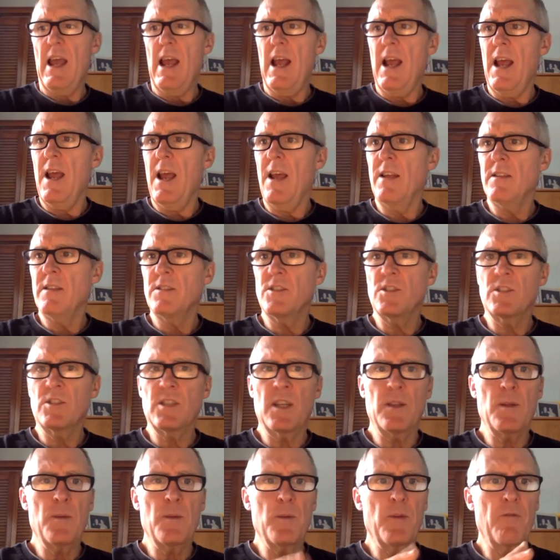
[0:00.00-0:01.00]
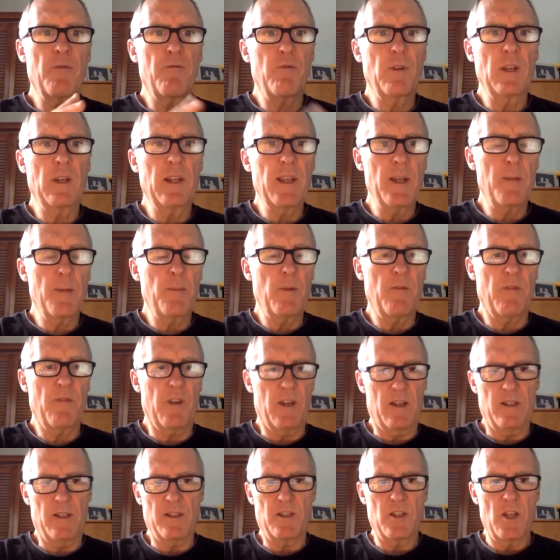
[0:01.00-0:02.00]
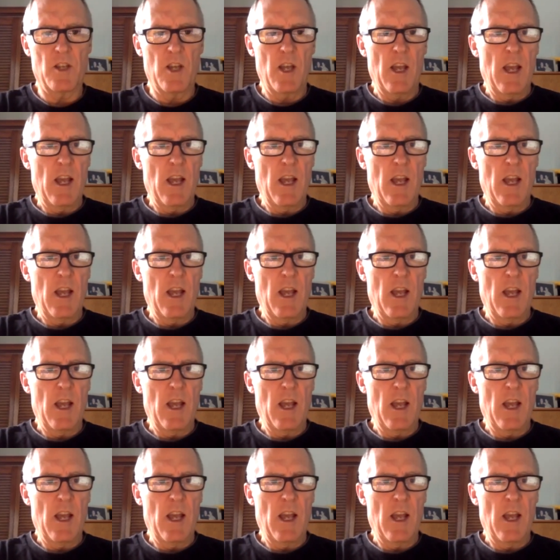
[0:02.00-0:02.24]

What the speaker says: and just get them to freely improvise.